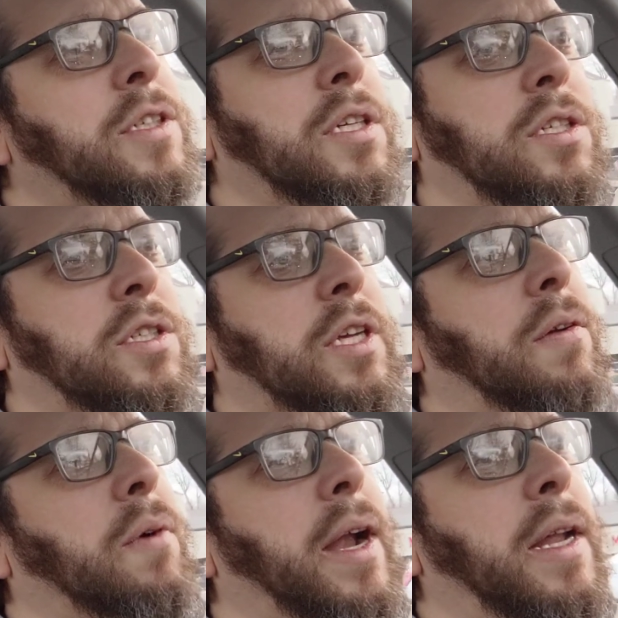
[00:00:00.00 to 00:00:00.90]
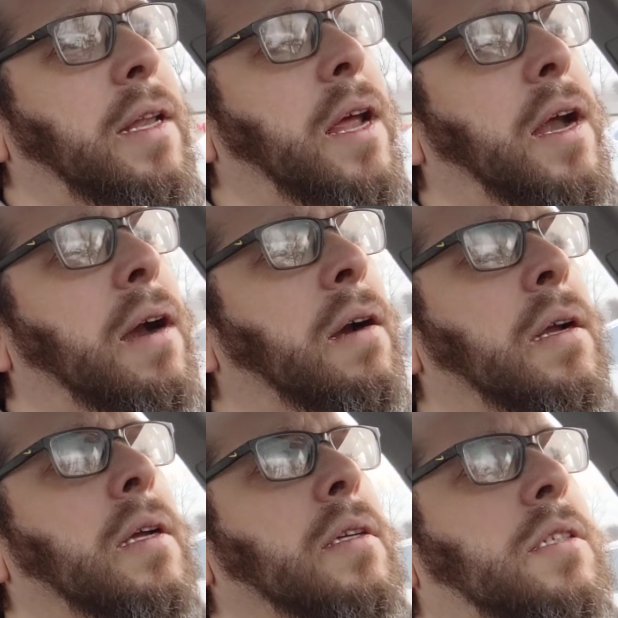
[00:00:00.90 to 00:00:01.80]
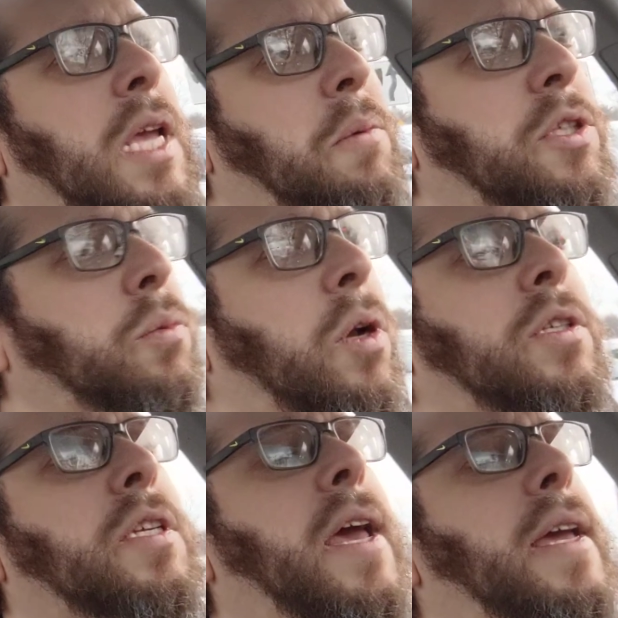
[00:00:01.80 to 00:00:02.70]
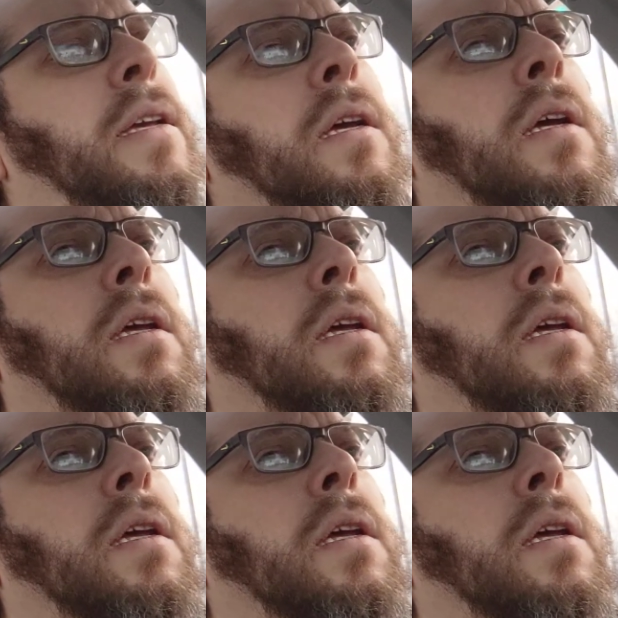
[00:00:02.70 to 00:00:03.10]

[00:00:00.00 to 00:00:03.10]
You can just get right in there, say what you want to say.